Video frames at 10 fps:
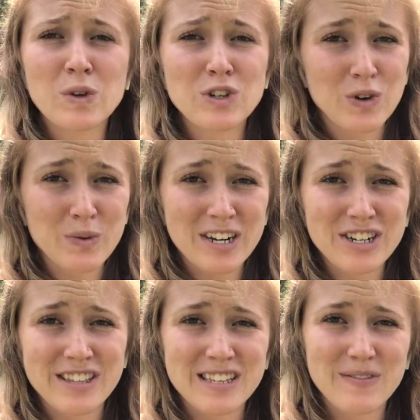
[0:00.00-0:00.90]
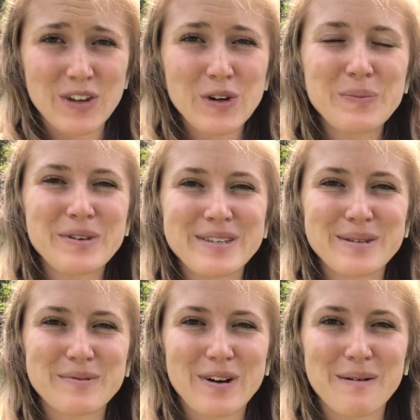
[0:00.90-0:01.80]
enjoyed watching this video, please
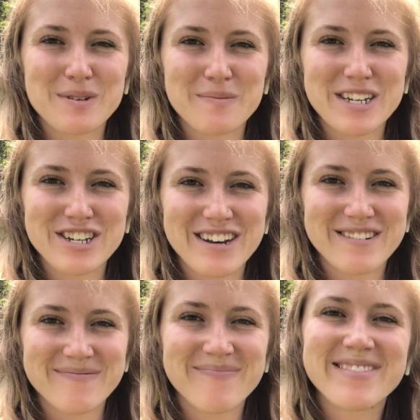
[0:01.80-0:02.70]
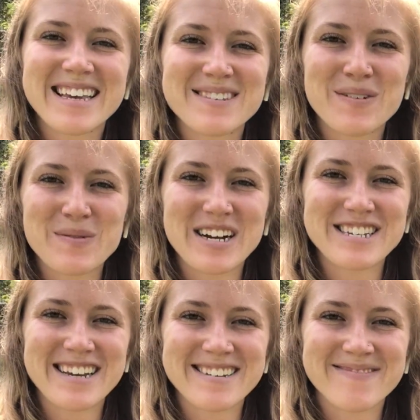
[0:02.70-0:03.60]
subscribe to my channel. Thanks for
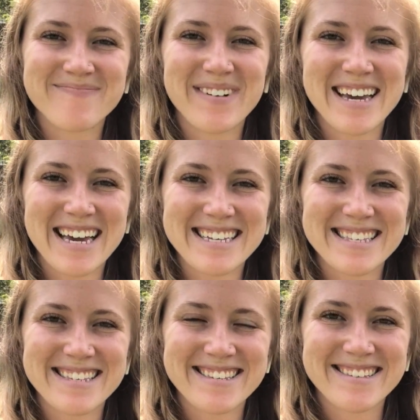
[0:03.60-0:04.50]
watching. Bye guys.